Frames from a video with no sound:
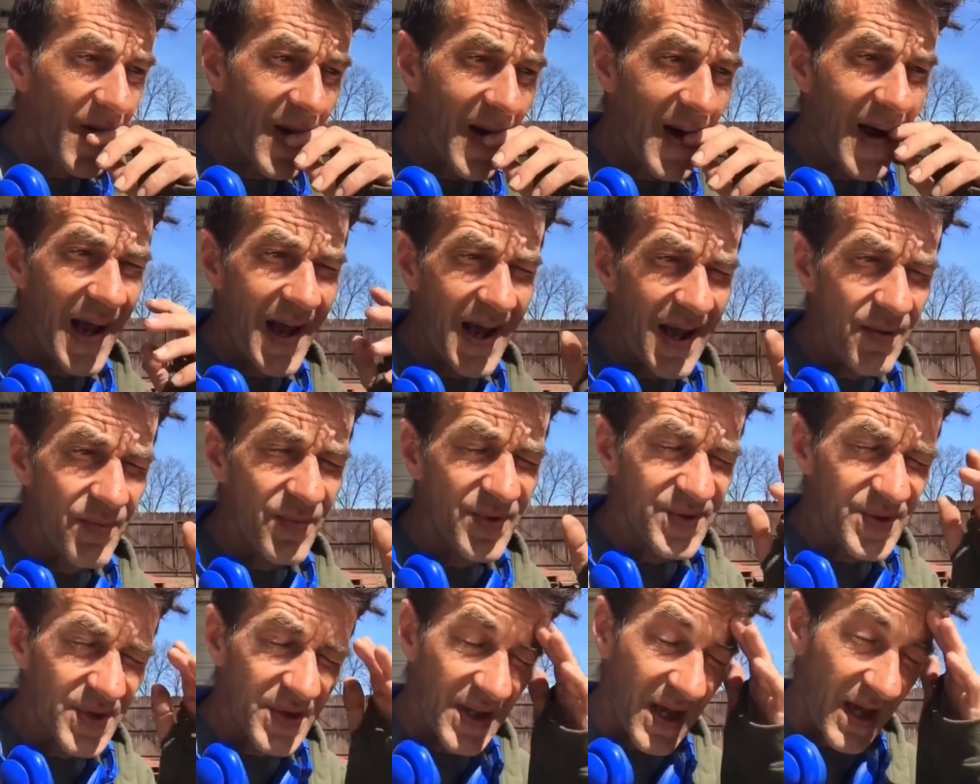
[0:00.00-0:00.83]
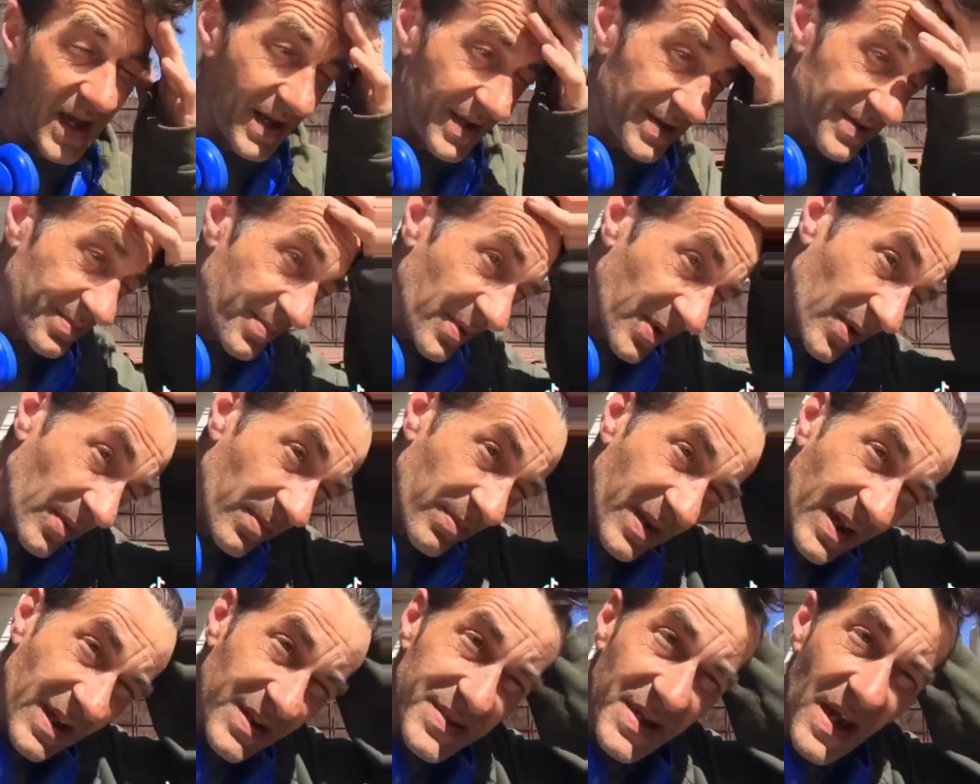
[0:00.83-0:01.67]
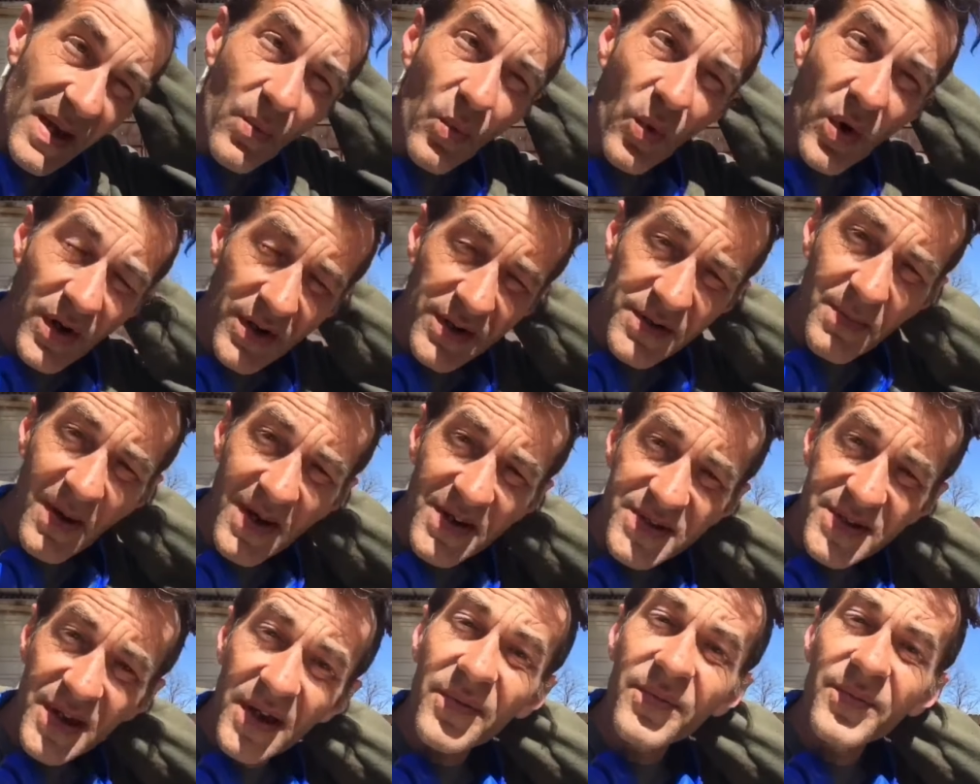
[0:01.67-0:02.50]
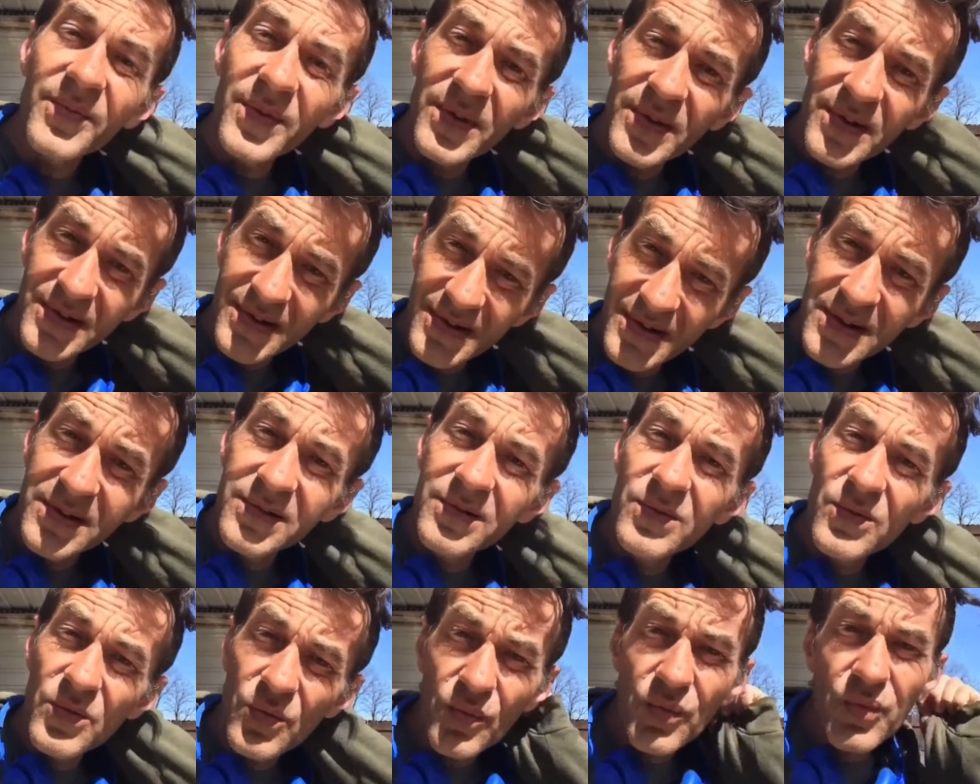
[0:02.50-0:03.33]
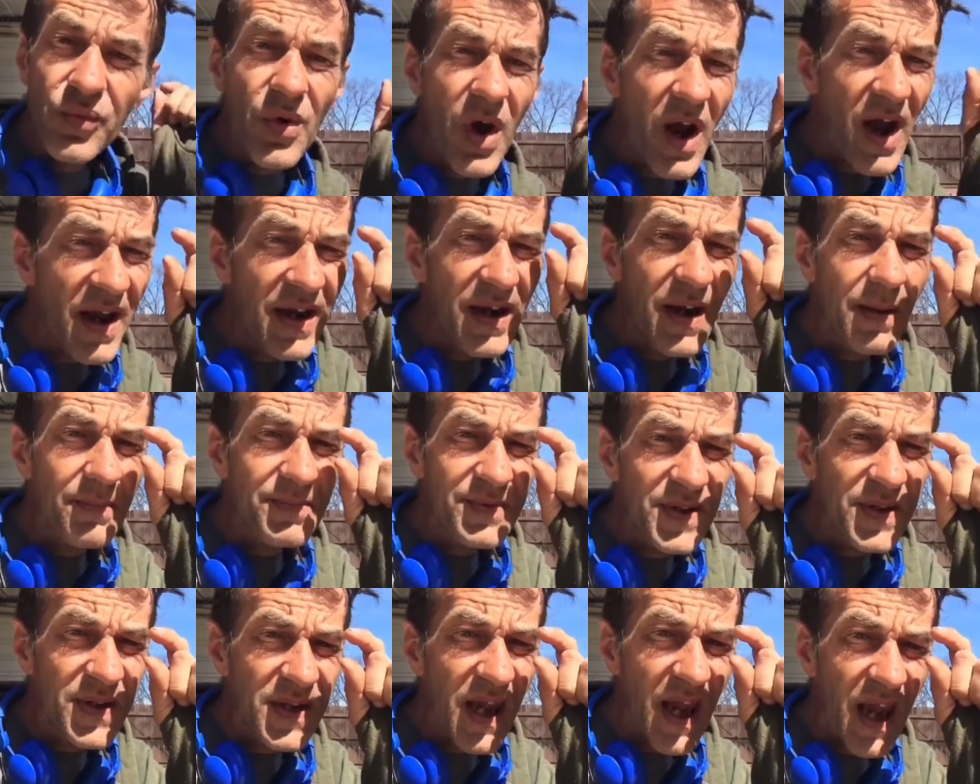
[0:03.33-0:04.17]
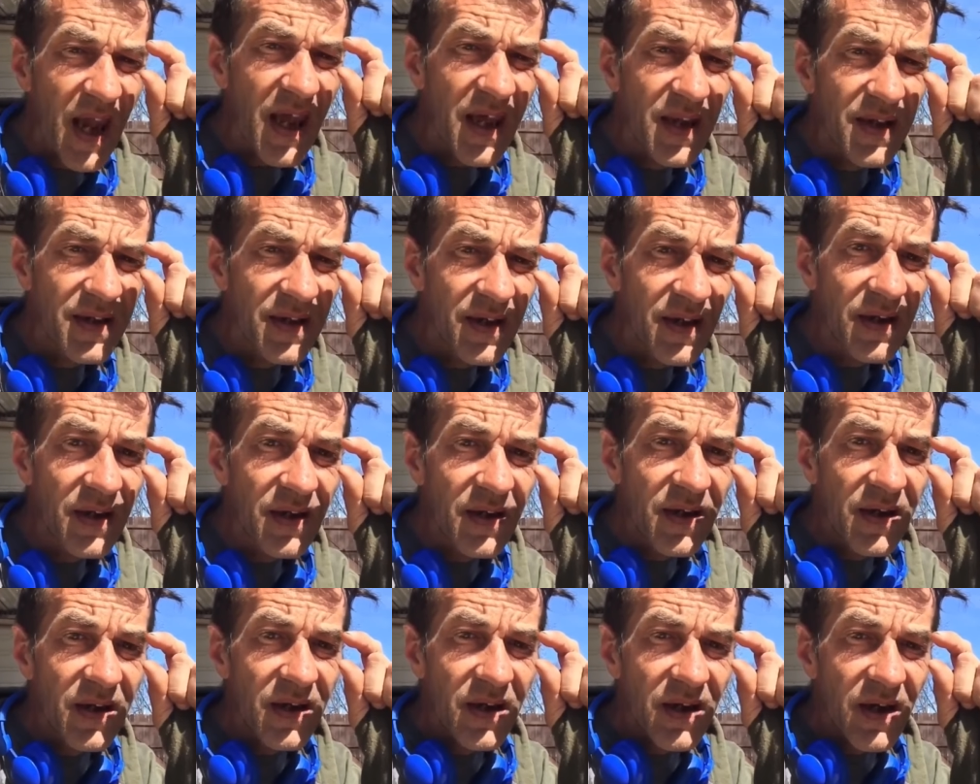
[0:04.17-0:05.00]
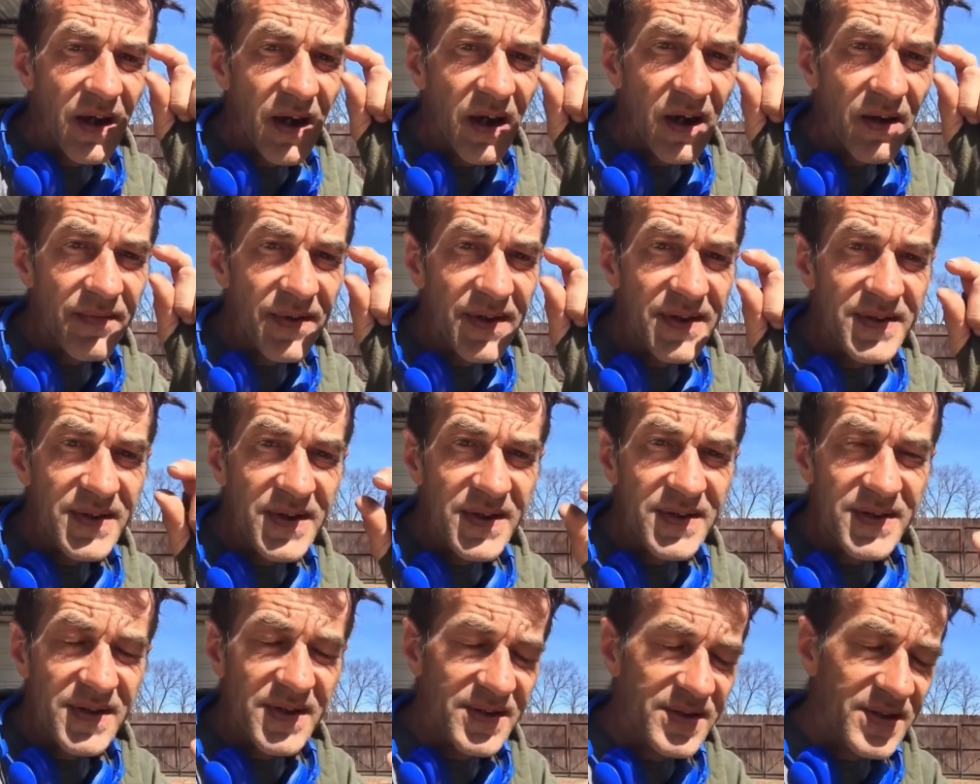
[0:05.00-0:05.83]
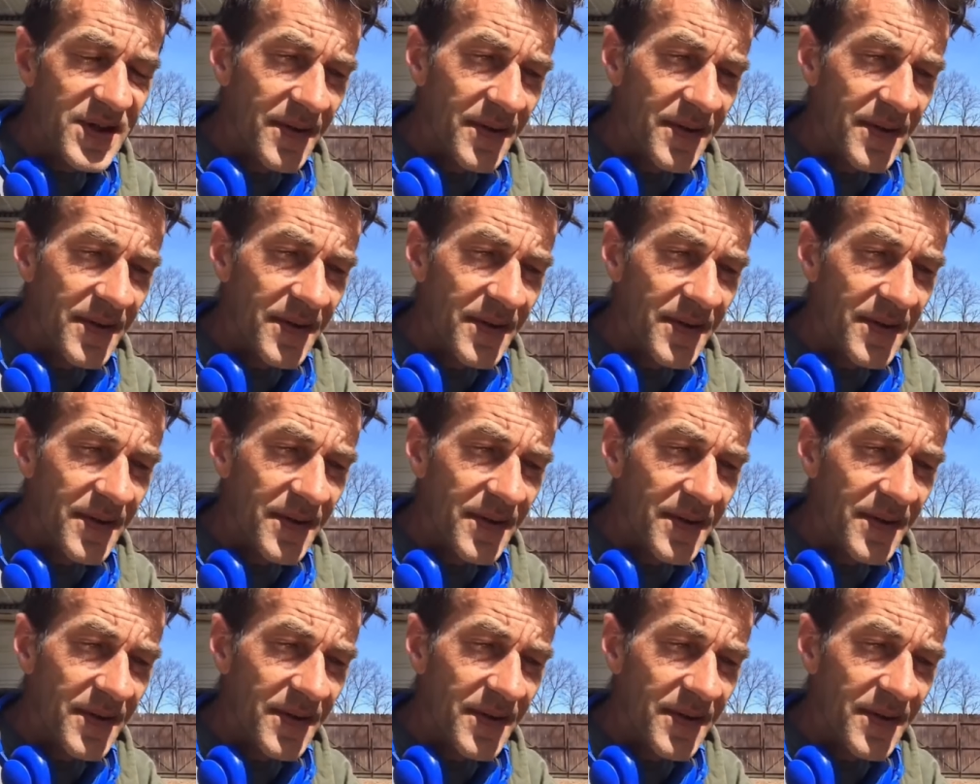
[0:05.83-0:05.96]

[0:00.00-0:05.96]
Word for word: I was in the hospital because I worked myself right up to the end of existence.